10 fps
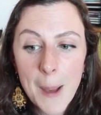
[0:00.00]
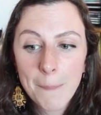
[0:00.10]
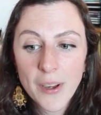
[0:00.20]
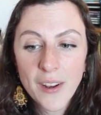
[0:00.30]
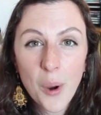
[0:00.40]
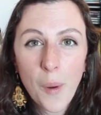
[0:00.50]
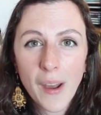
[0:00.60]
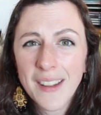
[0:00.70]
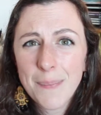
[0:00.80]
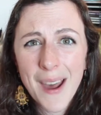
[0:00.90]
But you know
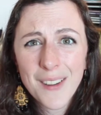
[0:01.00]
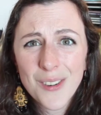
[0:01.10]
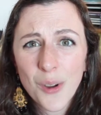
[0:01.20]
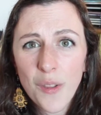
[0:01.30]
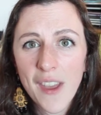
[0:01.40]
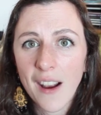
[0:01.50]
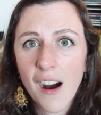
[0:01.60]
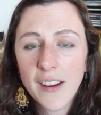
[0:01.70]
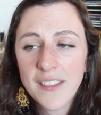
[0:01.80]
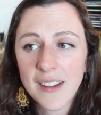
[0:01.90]
what? It's better than nothing.
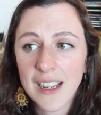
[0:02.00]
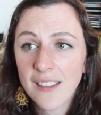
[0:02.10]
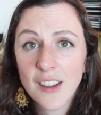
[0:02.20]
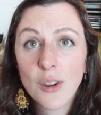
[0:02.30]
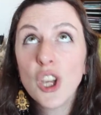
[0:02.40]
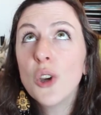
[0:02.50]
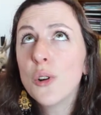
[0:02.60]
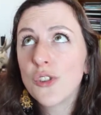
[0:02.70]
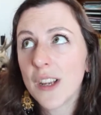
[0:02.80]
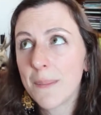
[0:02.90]
Honestly, it's
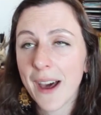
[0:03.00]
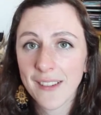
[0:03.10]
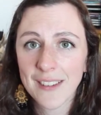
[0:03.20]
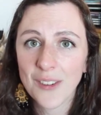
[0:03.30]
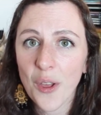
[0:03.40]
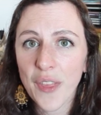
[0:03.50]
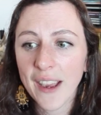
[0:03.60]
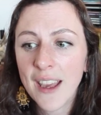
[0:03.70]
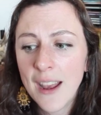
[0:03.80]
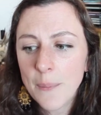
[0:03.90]
hugely better than nothing.